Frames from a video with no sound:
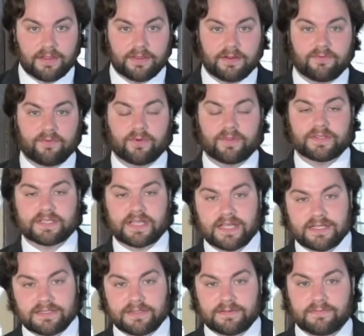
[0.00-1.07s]
Therefore, this
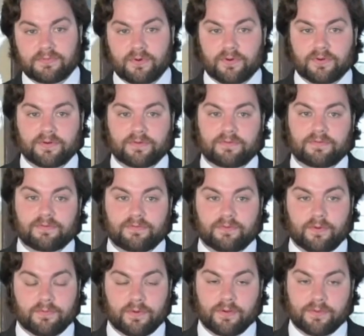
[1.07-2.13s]
case is important
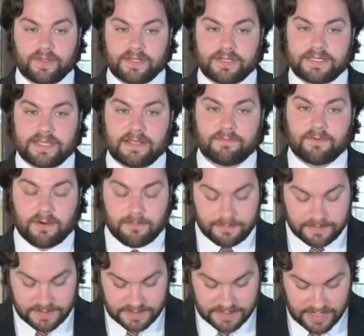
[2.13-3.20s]
for both intake
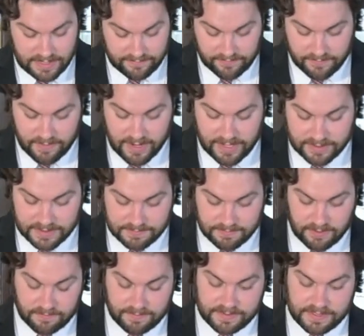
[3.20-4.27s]
purposes and for practice
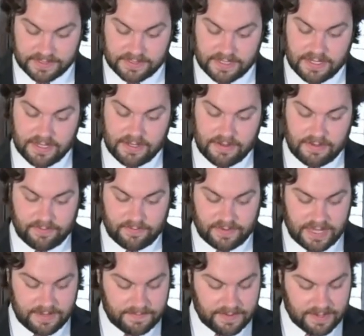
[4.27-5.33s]
purposes,
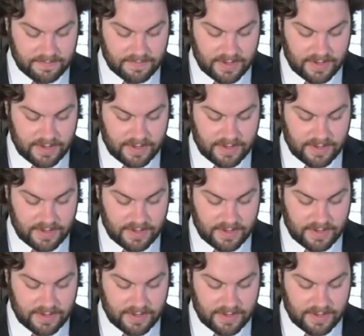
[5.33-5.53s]
keeping in